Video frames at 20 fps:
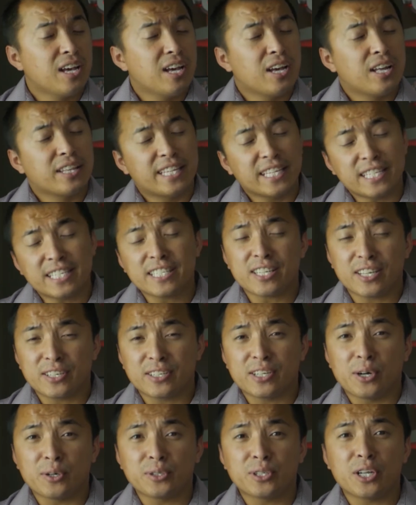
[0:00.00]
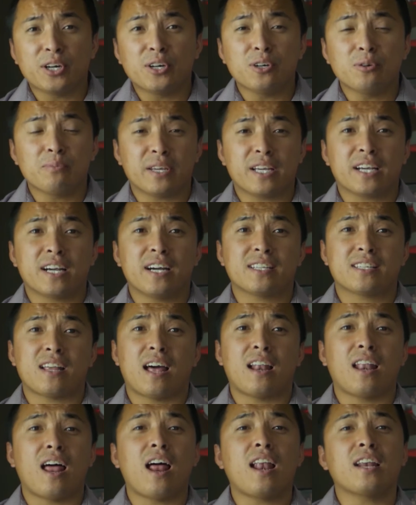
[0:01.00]
This is a no-no because a
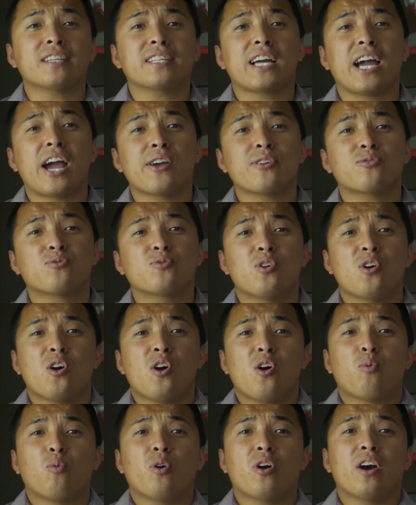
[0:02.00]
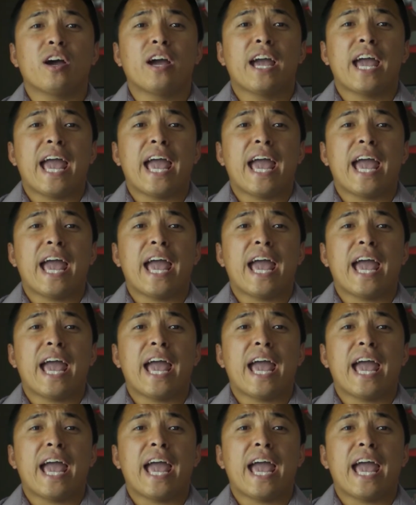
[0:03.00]
lot of times what